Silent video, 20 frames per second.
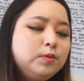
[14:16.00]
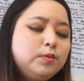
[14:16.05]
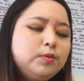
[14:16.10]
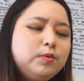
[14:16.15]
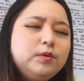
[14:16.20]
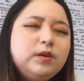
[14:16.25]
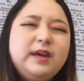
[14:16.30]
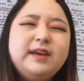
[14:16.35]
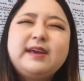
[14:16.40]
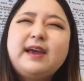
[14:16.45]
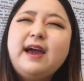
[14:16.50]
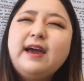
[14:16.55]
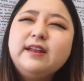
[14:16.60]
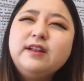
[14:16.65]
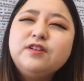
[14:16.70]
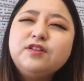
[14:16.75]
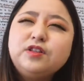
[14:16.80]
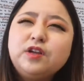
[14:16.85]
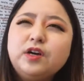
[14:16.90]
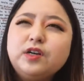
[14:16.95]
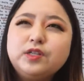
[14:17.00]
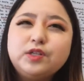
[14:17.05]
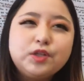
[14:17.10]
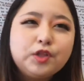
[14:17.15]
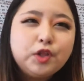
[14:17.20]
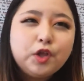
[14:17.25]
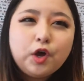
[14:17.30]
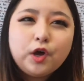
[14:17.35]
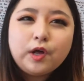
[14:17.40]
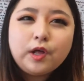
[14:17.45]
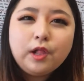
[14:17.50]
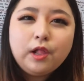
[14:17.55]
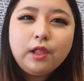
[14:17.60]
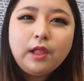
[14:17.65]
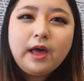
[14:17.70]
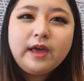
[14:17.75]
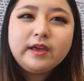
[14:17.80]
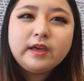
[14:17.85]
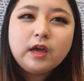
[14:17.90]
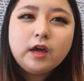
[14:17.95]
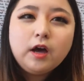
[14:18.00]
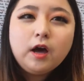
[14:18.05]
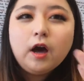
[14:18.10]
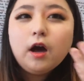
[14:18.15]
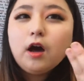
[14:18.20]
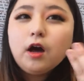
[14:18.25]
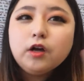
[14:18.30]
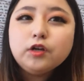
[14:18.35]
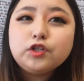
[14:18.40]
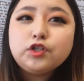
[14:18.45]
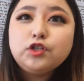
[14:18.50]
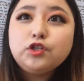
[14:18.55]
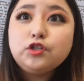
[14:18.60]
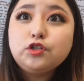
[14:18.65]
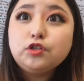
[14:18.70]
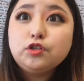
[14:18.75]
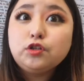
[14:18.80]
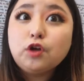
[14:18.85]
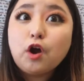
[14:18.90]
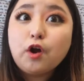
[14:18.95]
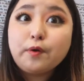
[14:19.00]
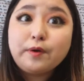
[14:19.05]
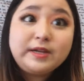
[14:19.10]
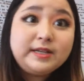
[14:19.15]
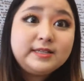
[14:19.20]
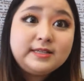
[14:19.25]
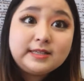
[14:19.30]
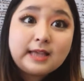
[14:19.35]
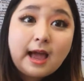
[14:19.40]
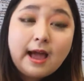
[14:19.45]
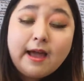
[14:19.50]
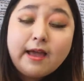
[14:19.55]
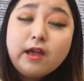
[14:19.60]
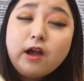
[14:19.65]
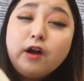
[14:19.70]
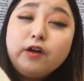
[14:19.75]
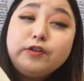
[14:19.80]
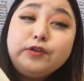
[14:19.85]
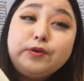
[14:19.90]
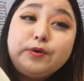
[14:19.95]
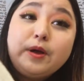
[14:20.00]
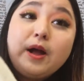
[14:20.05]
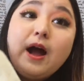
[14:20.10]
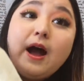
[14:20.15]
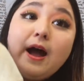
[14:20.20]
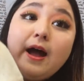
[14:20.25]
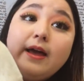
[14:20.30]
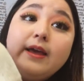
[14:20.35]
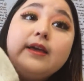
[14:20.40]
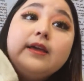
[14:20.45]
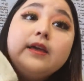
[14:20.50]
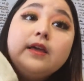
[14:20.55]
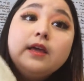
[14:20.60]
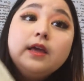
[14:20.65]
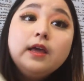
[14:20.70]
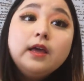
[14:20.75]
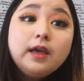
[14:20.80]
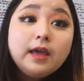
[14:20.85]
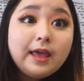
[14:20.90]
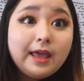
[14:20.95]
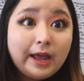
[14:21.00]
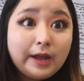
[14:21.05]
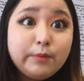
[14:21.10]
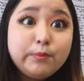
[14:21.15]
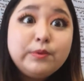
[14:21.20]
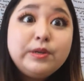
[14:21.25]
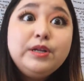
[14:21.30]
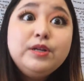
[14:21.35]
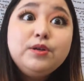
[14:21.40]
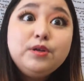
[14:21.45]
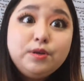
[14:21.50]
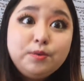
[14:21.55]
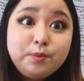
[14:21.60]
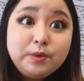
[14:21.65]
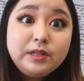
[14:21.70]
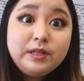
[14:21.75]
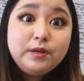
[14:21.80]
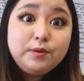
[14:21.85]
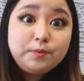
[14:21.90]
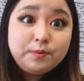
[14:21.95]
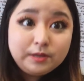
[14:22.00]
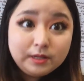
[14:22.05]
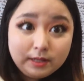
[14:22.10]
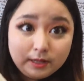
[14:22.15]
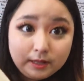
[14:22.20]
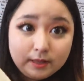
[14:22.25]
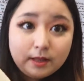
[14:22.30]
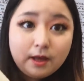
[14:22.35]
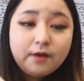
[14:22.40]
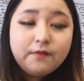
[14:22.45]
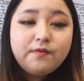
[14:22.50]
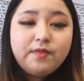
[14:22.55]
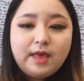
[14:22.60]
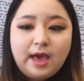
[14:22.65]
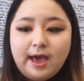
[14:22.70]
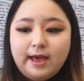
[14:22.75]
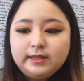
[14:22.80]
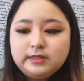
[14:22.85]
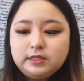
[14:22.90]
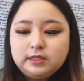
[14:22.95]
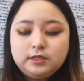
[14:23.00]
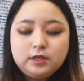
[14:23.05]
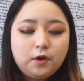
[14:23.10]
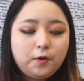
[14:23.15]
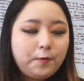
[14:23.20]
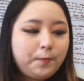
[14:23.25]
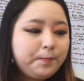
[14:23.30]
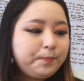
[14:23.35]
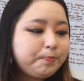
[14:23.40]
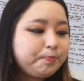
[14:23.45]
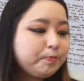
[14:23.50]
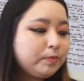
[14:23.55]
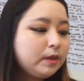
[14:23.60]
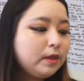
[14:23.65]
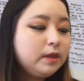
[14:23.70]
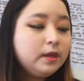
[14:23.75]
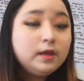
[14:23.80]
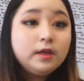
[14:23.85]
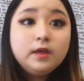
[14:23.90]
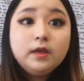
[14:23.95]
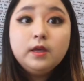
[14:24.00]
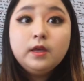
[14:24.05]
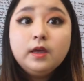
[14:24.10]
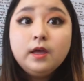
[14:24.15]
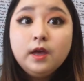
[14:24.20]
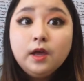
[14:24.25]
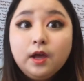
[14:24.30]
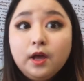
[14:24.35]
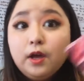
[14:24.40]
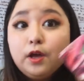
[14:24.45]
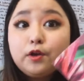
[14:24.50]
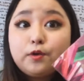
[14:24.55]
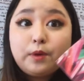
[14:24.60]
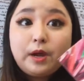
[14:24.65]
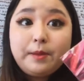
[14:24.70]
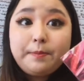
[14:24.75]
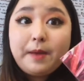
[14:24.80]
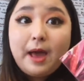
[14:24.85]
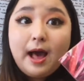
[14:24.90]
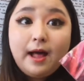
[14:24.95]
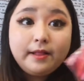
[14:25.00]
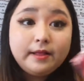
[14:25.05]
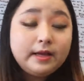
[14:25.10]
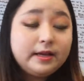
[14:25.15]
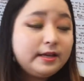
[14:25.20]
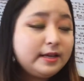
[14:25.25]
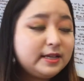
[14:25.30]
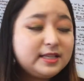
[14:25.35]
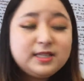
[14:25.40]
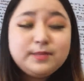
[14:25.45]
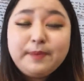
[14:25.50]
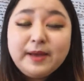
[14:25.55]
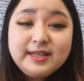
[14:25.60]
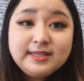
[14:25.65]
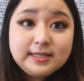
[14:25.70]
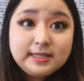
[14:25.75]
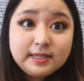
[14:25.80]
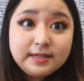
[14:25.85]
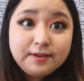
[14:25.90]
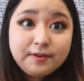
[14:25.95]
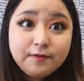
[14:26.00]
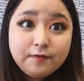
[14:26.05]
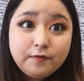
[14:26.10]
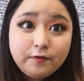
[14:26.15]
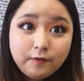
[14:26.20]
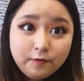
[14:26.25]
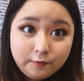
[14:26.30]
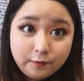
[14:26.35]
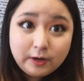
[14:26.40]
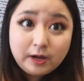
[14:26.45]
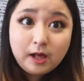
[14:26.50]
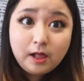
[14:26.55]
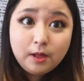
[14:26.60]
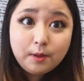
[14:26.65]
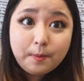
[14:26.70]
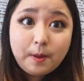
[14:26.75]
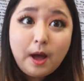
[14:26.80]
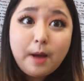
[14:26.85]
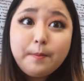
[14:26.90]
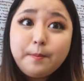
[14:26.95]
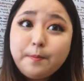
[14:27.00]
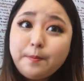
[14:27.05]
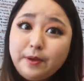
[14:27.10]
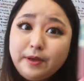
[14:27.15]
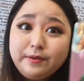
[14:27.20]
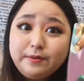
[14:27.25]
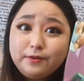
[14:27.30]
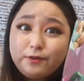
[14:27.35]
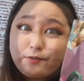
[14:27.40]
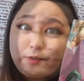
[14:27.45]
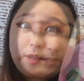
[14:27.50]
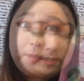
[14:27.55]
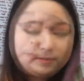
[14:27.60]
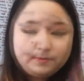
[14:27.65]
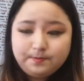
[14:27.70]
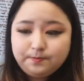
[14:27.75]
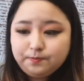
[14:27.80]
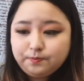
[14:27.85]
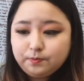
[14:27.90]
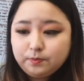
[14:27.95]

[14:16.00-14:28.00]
it kind of does look like a starry sky on your eye. And I really, really, really love that. So great palette. Expensive for ColourPop, but great palette.